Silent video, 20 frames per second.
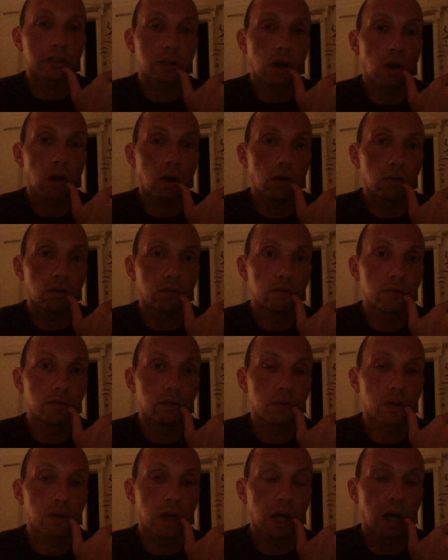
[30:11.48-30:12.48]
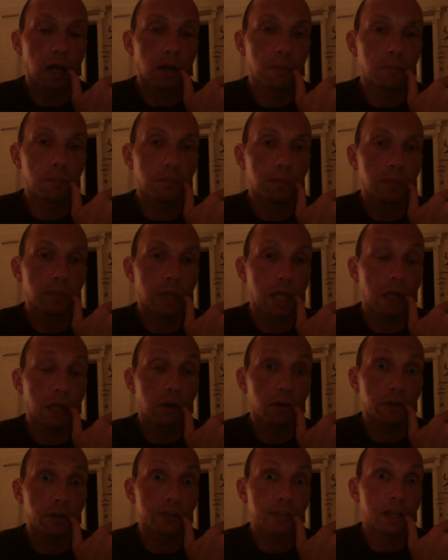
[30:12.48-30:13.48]
of
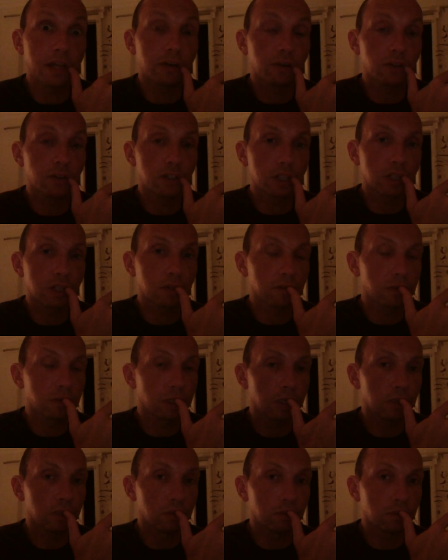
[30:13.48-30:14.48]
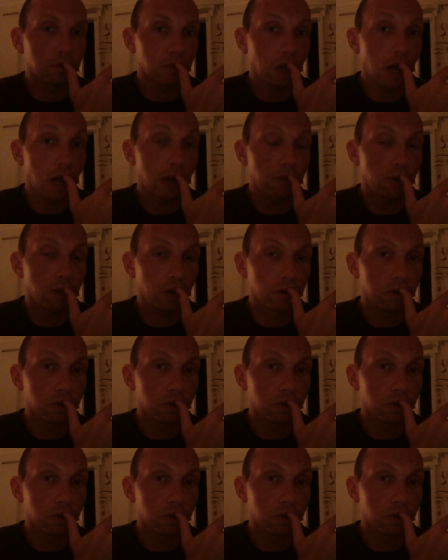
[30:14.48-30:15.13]
Aries energy in Chiron.